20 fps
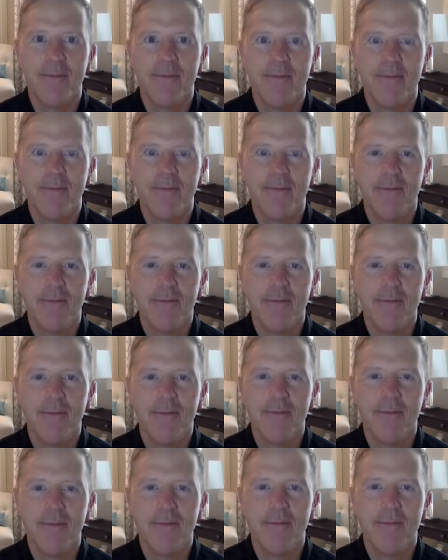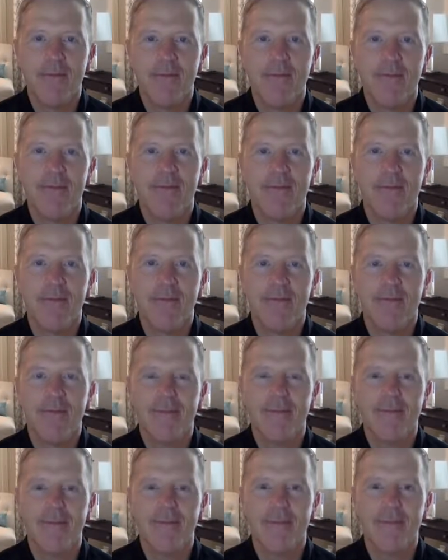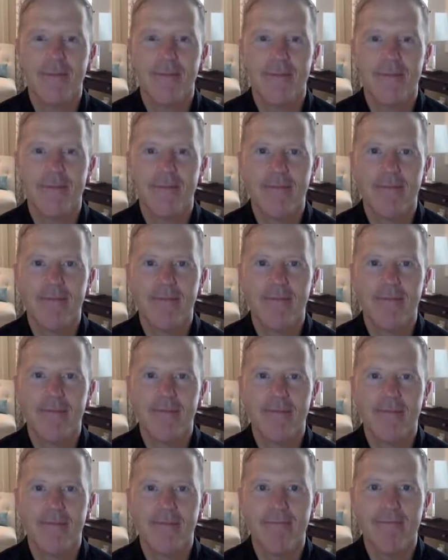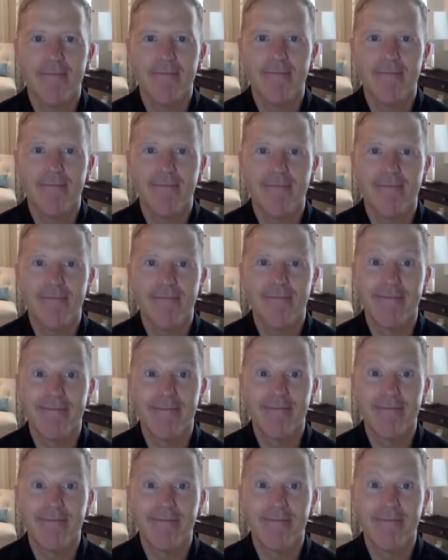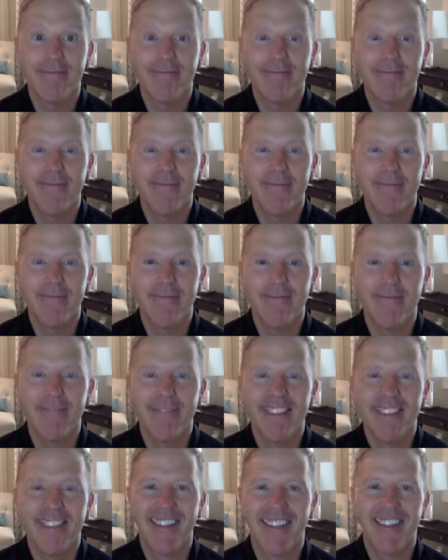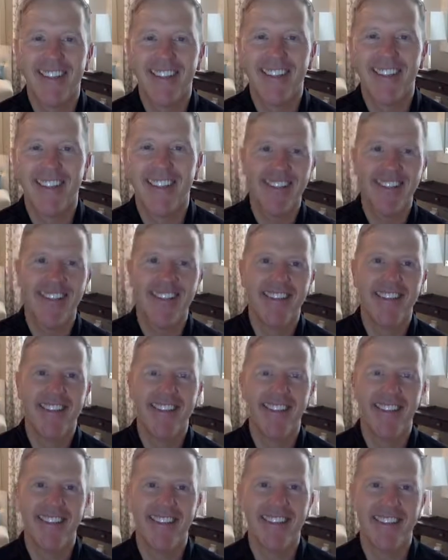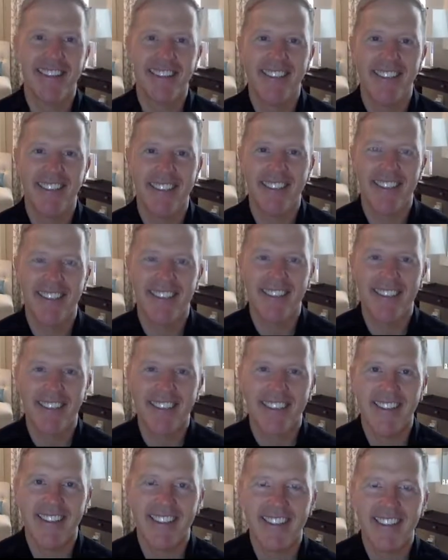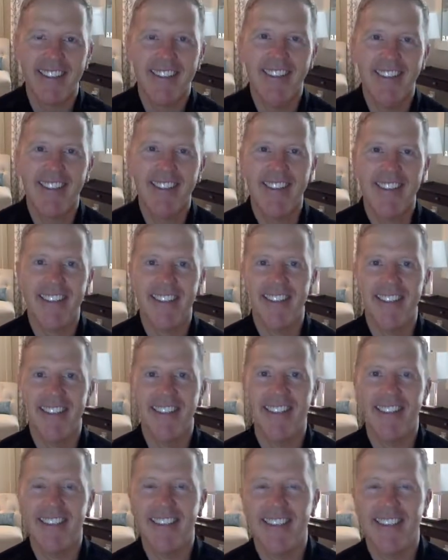(silent)